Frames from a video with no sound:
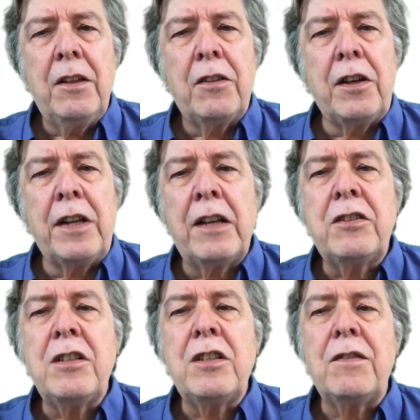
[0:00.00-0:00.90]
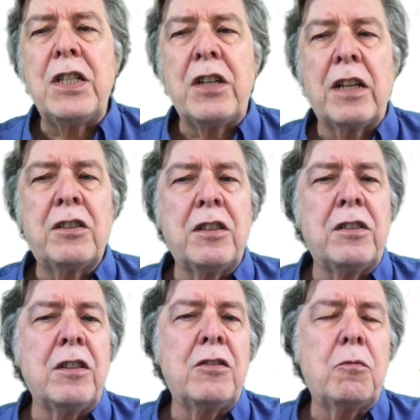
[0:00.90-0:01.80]
The dozens of
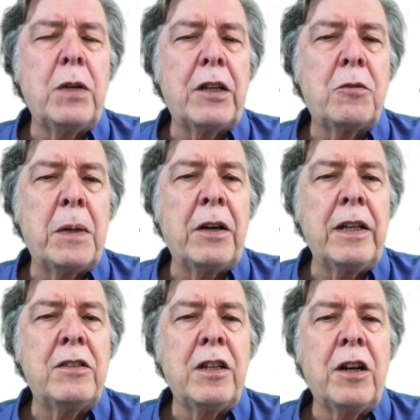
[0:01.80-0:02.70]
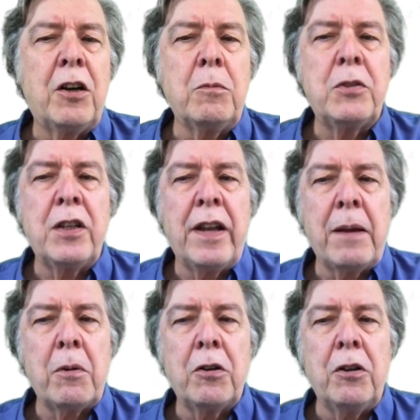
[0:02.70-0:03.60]
injustices we experience in homes and
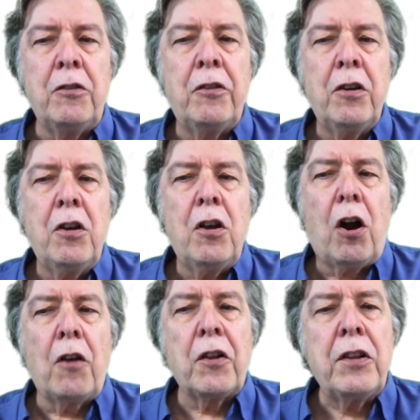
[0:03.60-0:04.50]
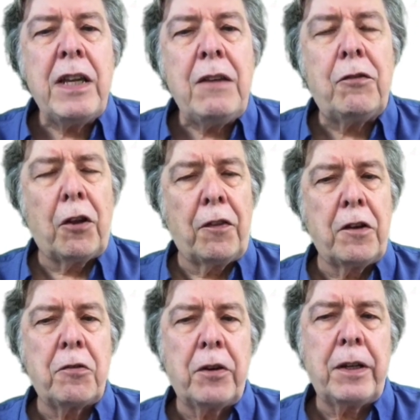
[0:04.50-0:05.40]
neighborhoods are the leaves on the
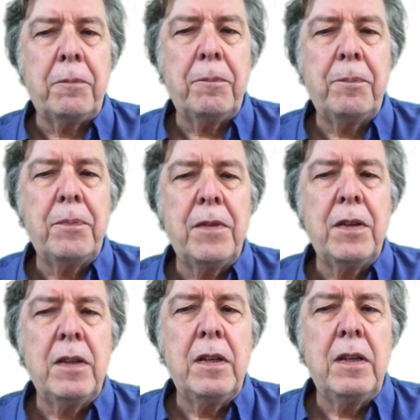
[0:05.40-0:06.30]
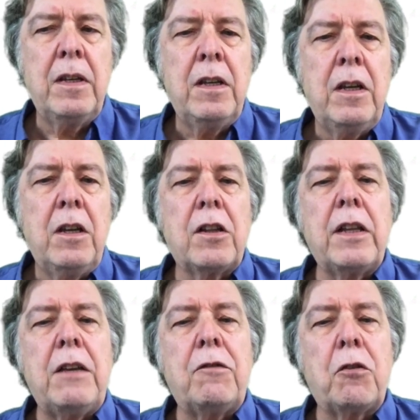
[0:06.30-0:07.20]
tree. The
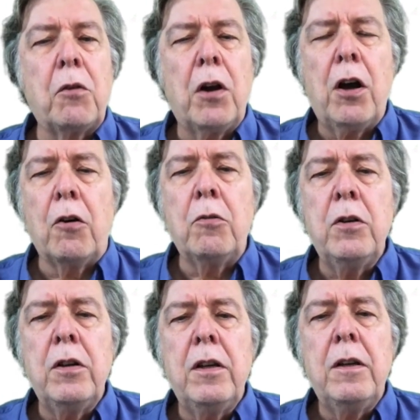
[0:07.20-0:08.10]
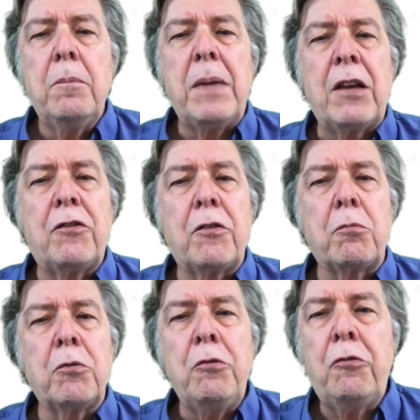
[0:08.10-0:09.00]
leaves grow because the
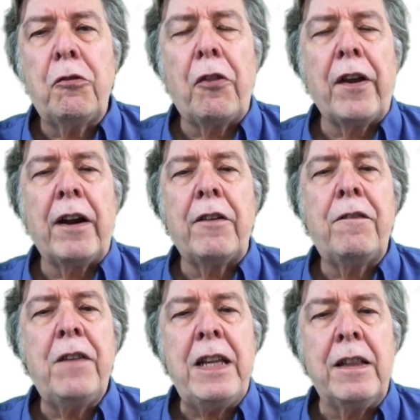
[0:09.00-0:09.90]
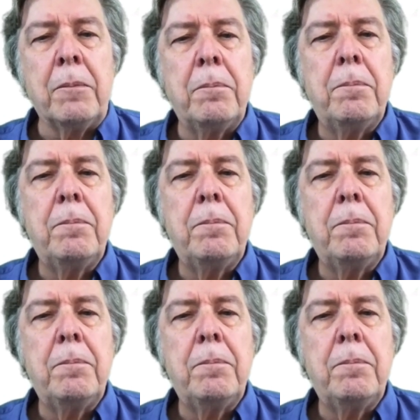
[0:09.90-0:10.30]
roots are there to feed them.